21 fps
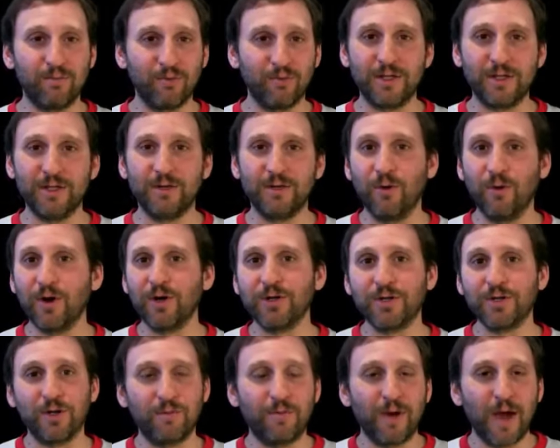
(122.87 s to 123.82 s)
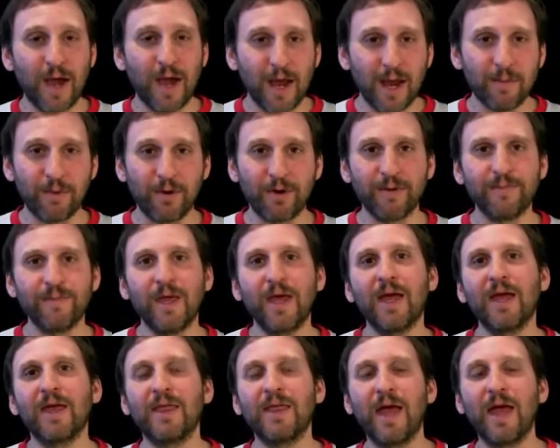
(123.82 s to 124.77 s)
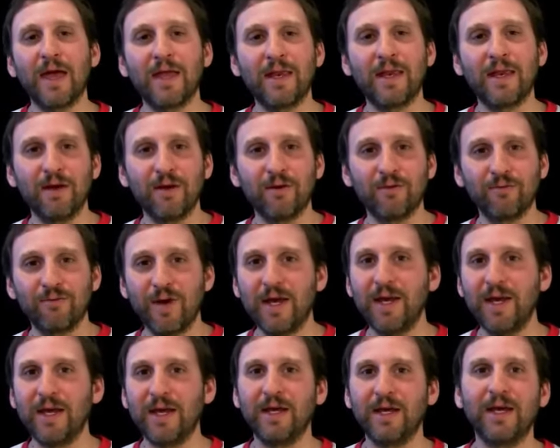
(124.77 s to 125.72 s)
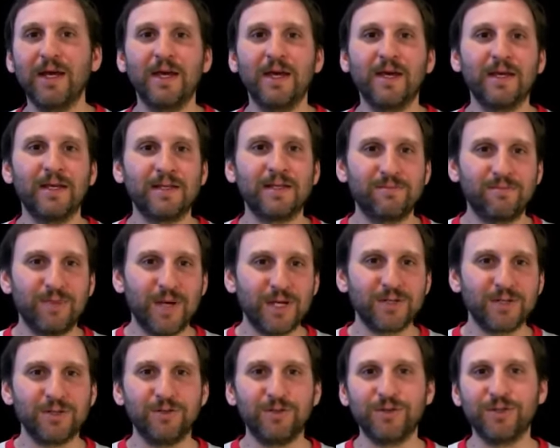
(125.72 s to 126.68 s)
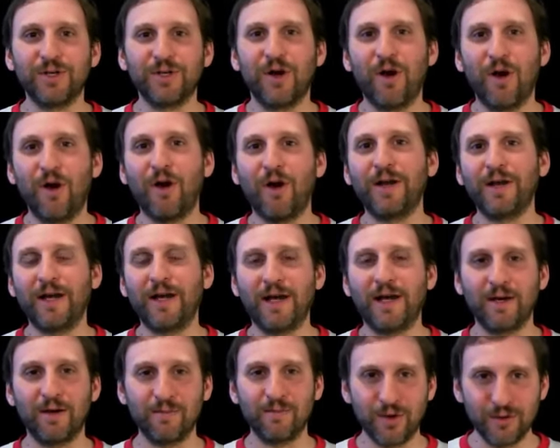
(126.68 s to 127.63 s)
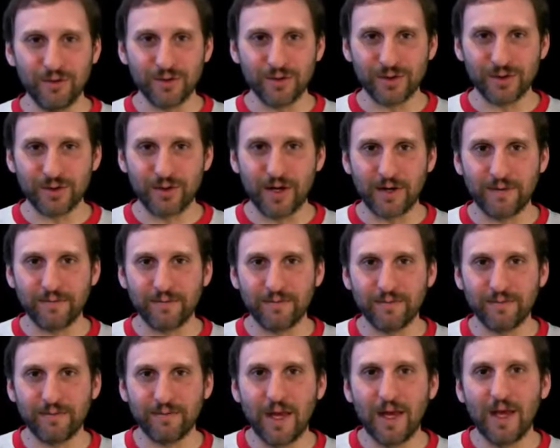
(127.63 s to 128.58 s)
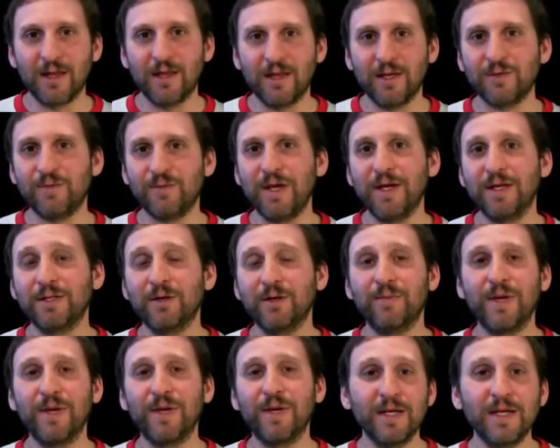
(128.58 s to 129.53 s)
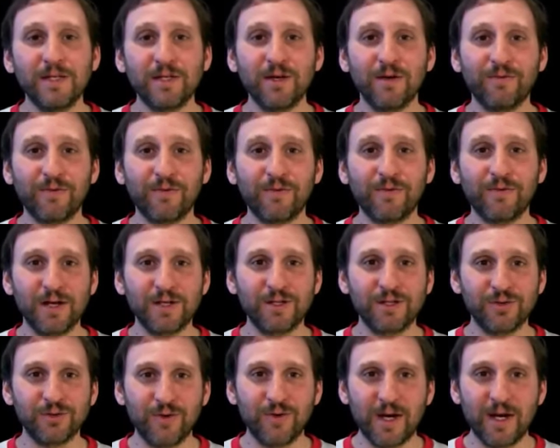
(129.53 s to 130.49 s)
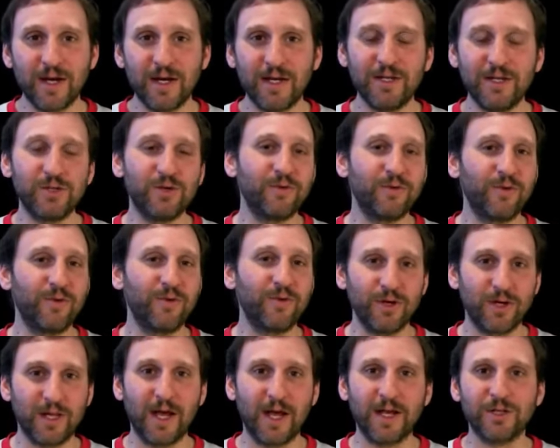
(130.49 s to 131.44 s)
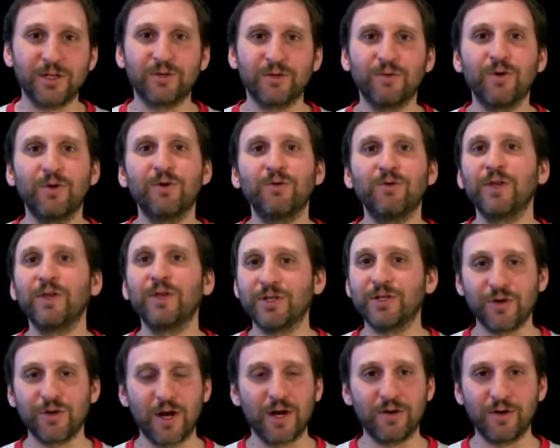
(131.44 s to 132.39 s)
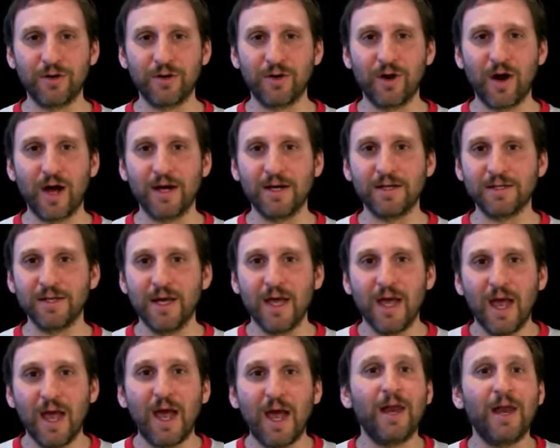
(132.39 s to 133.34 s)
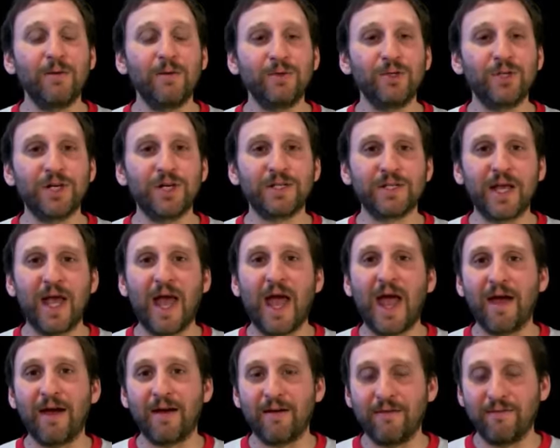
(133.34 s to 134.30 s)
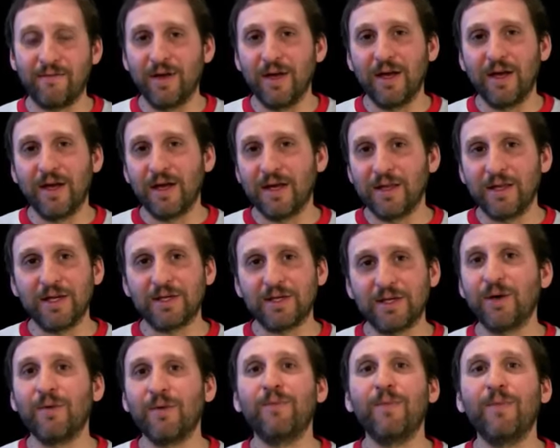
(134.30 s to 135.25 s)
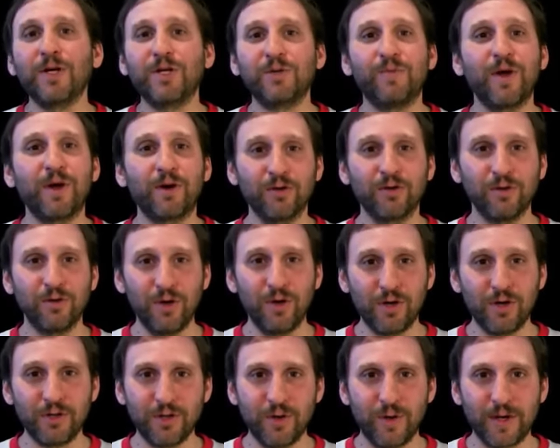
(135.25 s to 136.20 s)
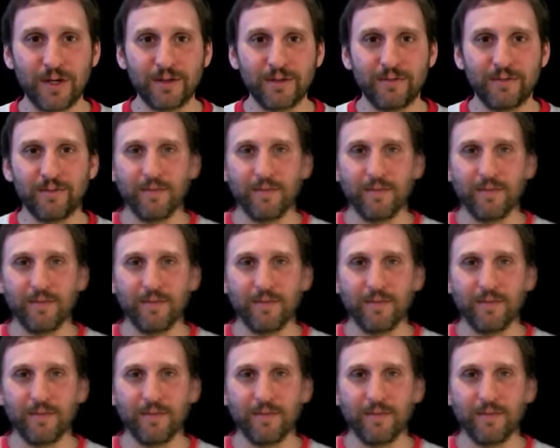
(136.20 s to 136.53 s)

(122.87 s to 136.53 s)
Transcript: printed words on paper than reading pixels on a computer screen. This means it'll be easier for the eyes to read, easier for you to glance through, less strain on your eyes, and it will just have this much better look to it.